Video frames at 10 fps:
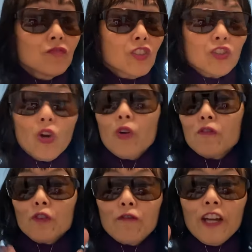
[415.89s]
So if
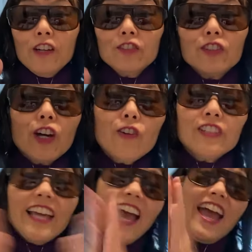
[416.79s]
you fail, you go, yay,
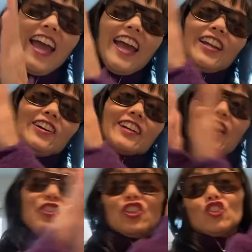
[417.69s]
look,
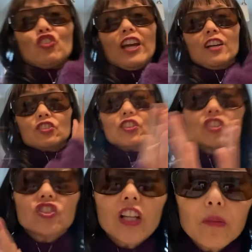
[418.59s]
I just failed. You can
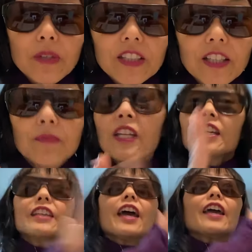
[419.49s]
celebrate that.
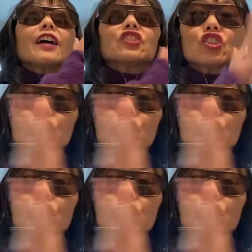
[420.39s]
Yay, I just